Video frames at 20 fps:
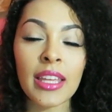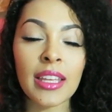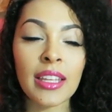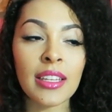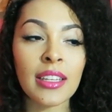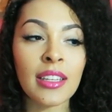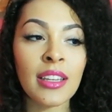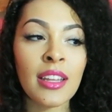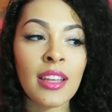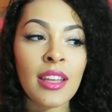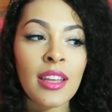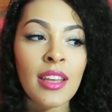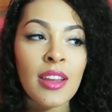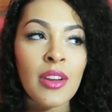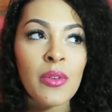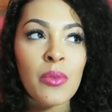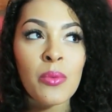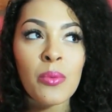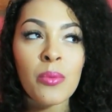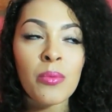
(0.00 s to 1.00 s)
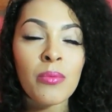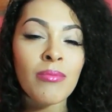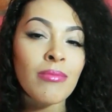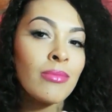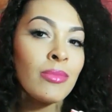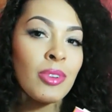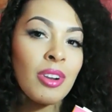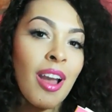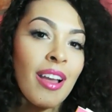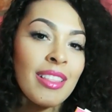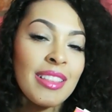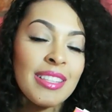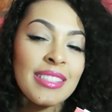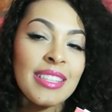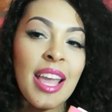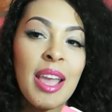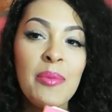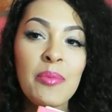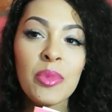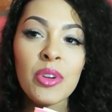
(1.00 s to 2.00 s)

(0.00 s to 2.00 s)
and we're not the same.